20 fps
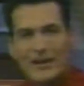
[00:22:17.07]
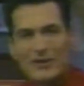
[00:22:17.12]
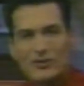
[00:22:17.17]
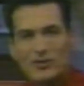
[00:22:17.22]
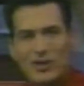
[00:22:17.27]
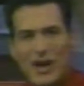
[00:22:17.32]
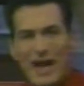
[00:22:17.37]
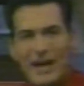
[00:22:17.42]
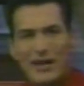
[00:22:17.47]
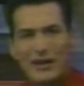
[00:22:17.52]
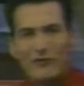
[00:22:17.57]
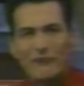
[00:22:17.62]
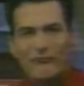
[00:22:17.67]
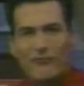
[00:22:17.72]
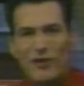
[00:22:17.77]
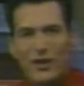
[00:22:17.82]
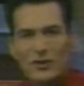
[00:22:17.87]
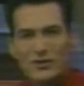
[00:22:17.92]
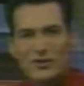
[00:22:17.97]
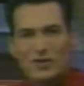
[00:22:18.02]
giant
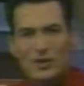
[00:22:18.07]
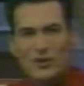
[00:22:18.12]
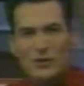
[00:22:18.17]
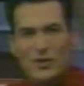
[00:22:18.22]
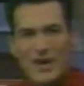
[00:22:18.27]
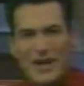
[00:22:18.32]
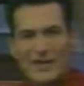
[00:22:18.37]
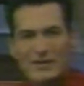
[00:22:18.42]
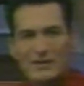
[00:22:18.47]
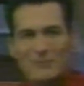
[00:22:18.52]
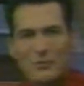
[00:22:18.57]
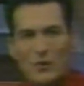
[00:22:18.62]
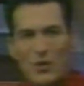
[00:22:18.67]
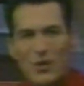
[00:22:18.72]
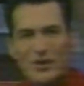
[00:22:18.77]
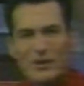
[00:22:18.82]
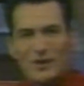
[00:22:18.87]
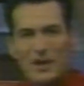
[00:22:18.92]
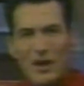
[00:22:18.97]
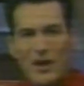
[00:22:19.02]
vulture
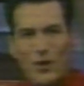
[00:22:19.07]
transport,